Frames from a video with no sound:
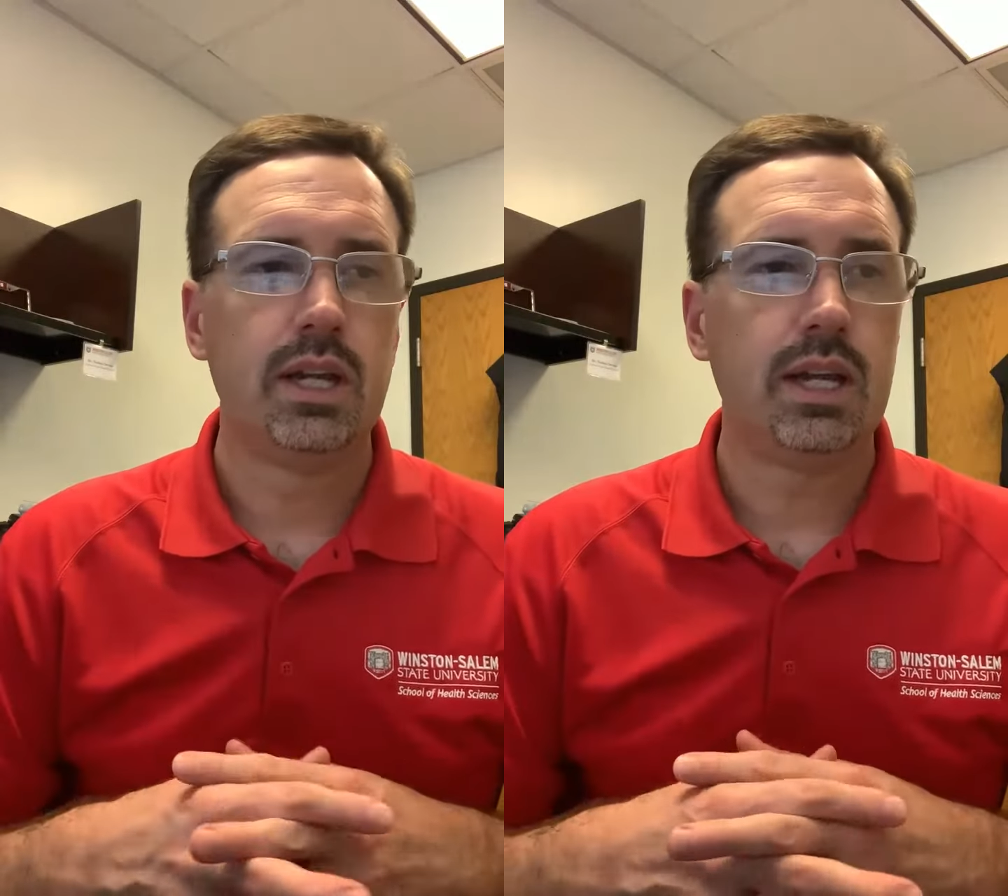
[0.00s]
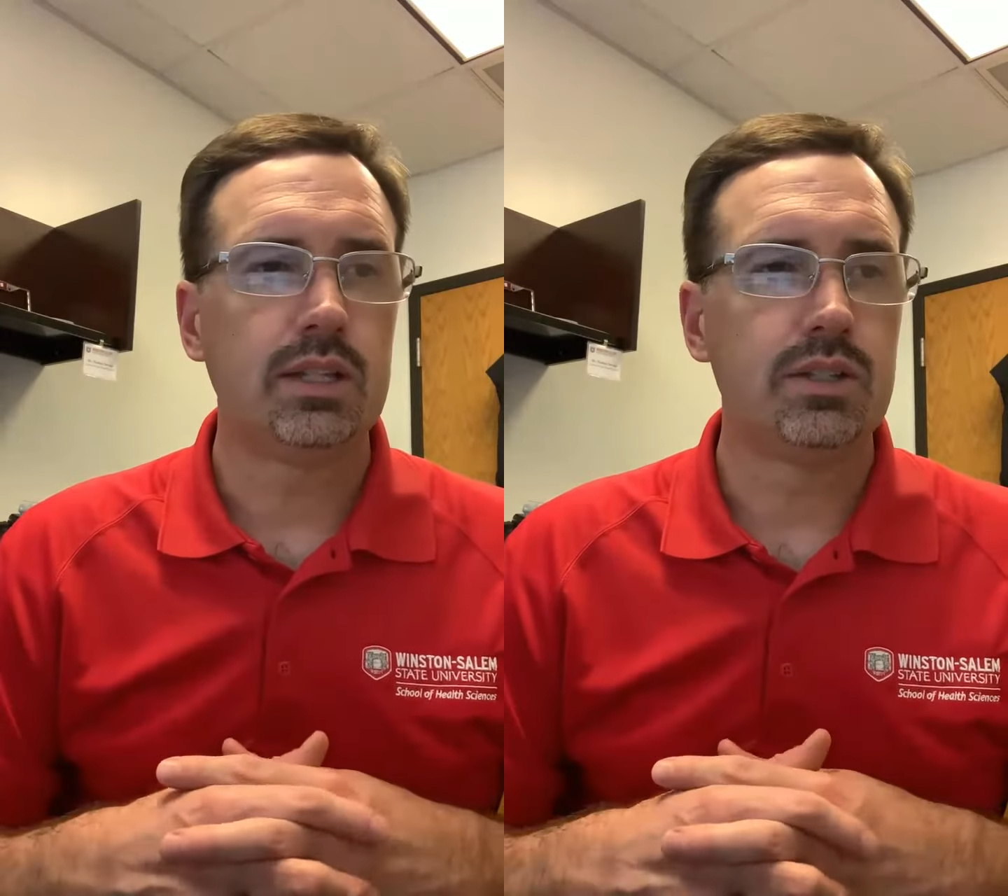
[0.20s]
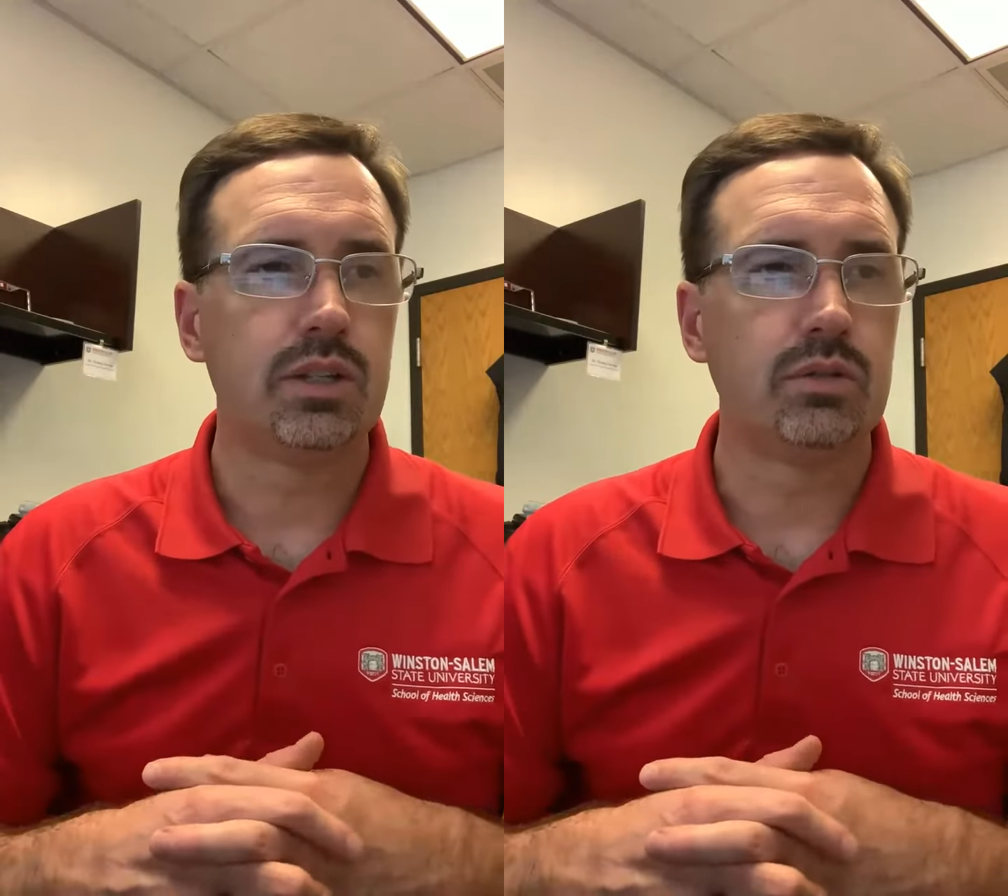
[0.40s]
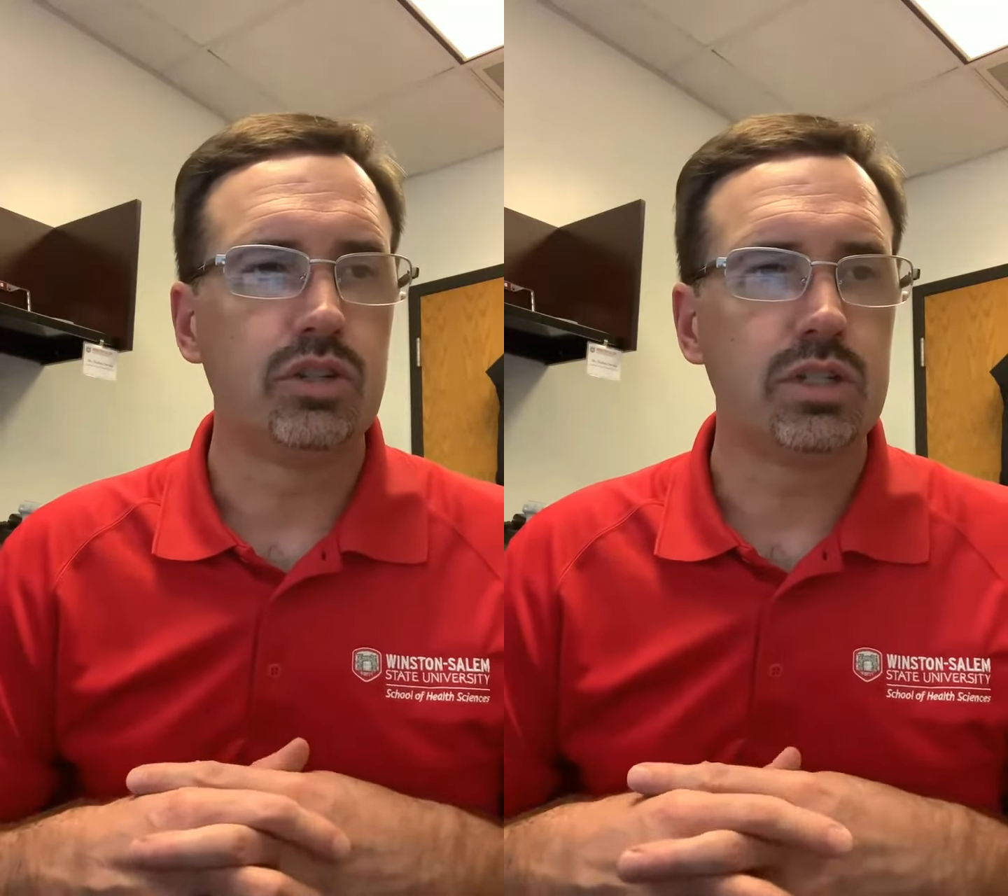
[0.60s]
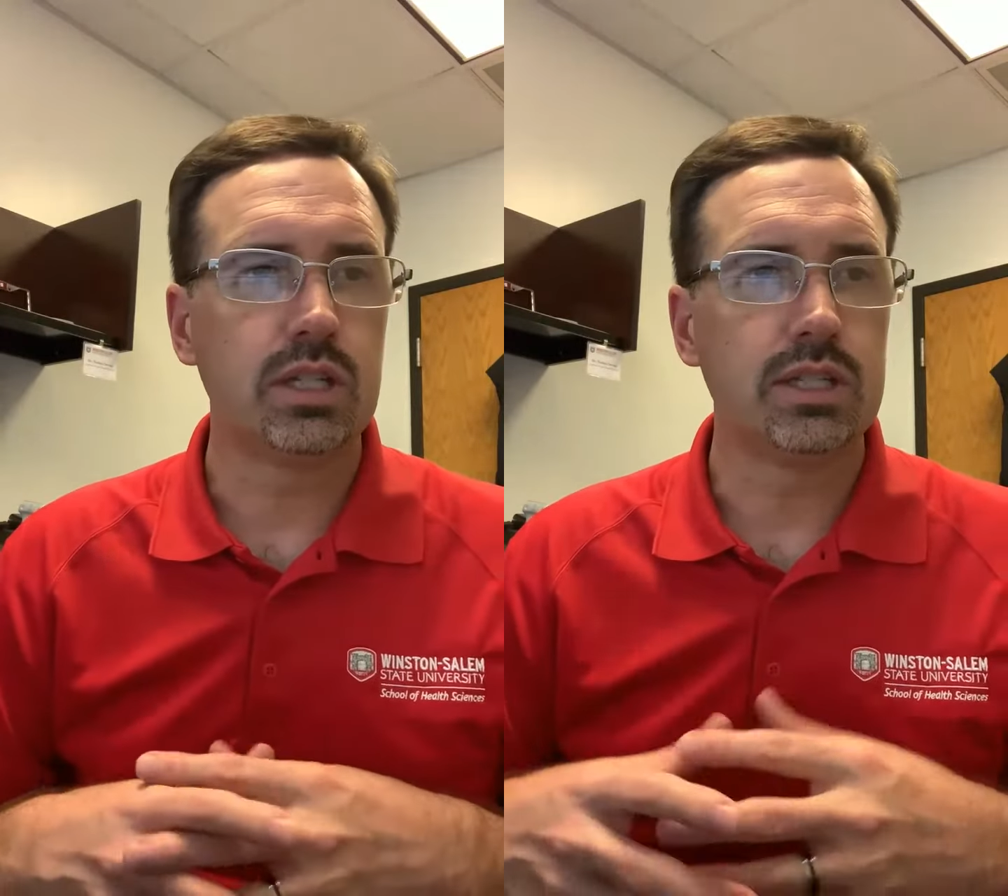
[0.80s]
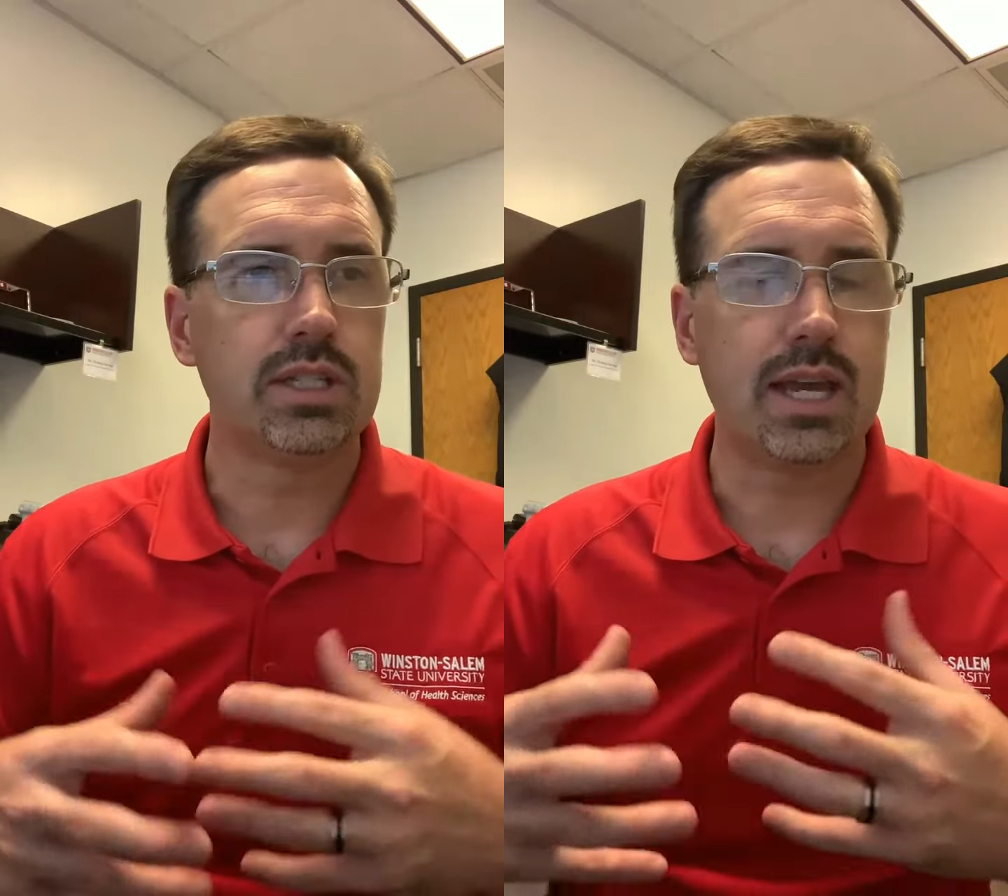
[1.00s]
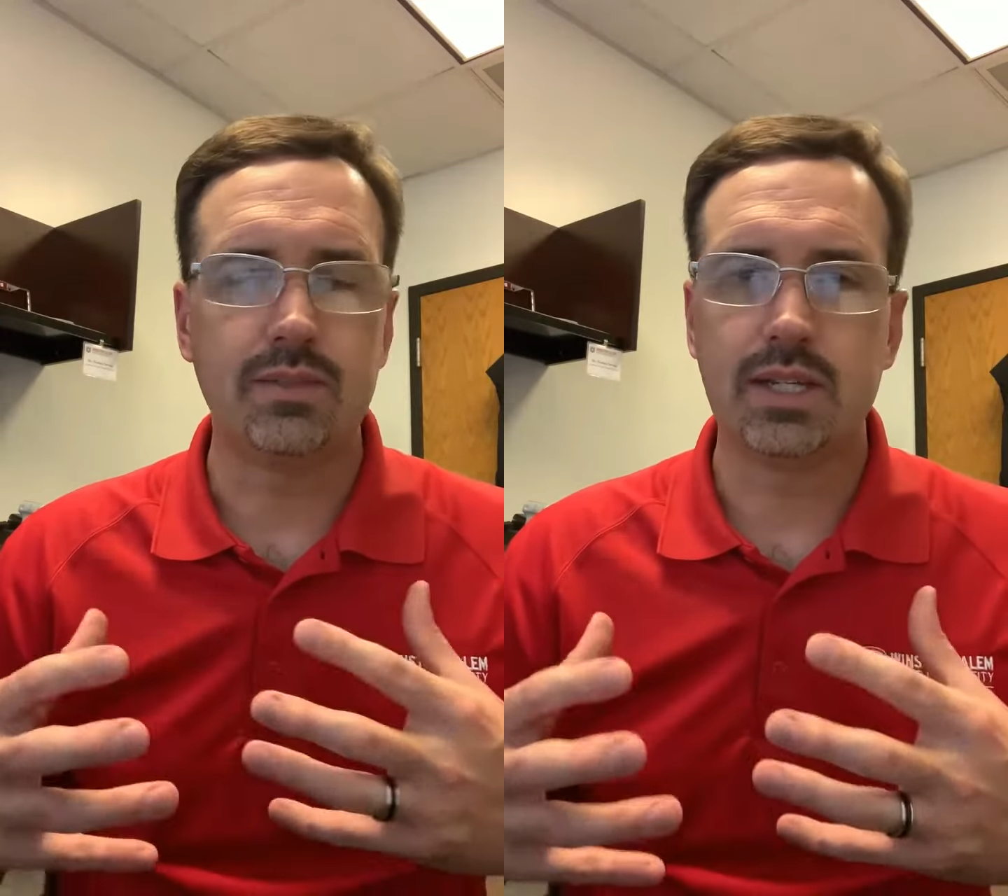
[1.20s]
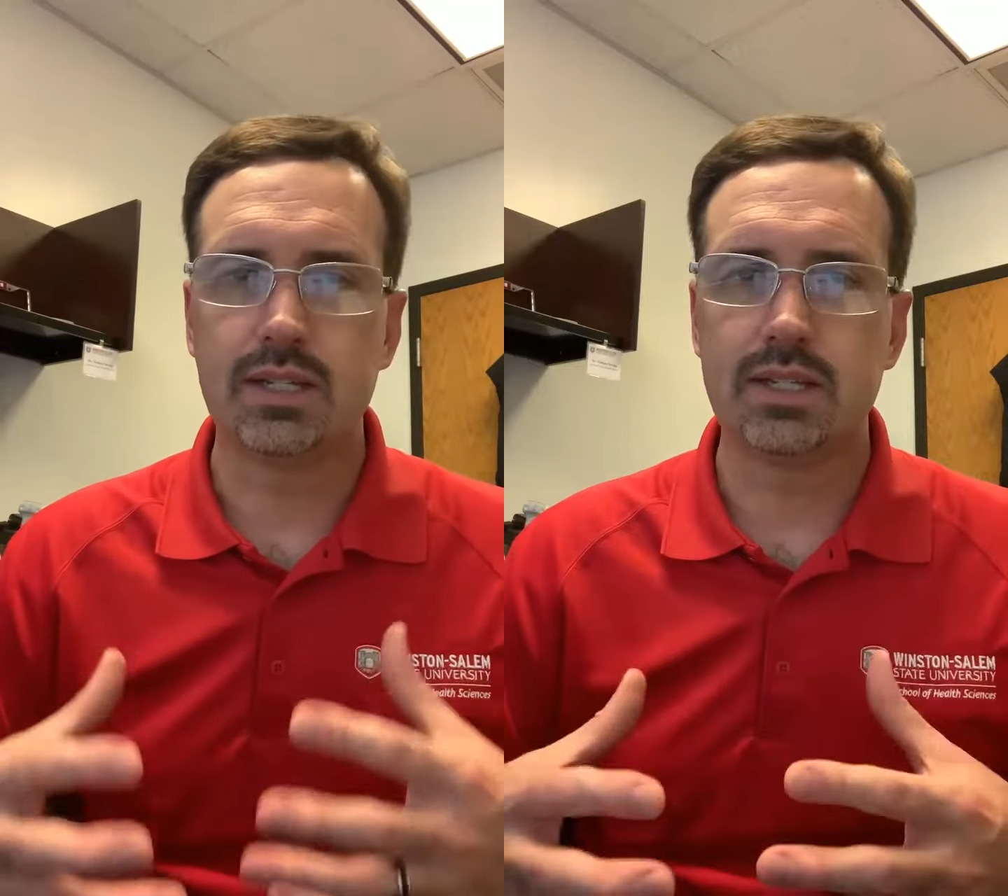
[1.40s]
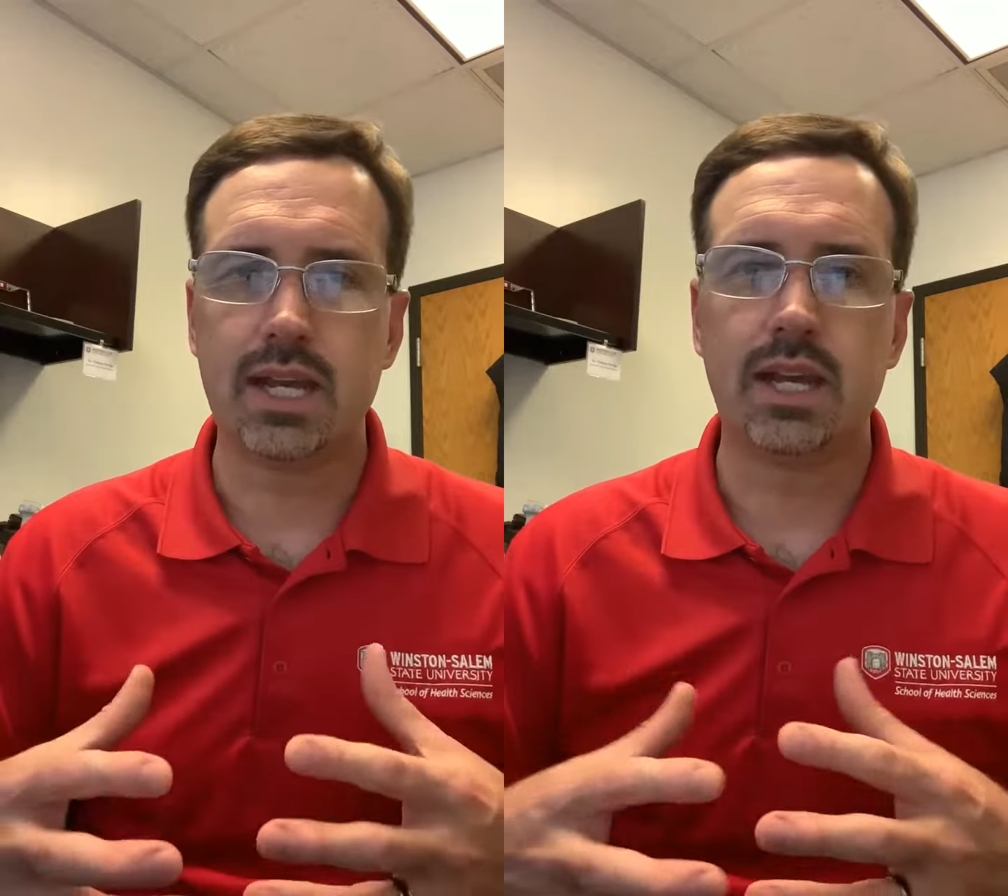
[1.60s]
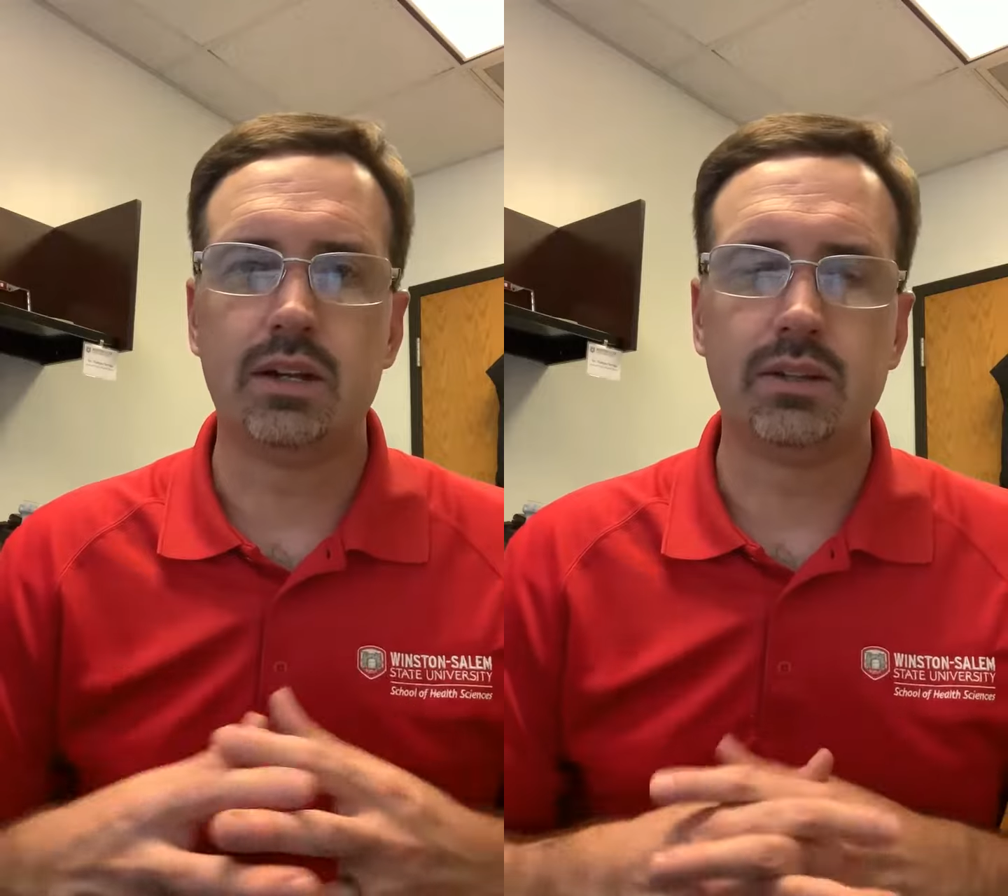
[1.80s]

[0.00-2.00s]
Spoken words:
And so just at least having a standard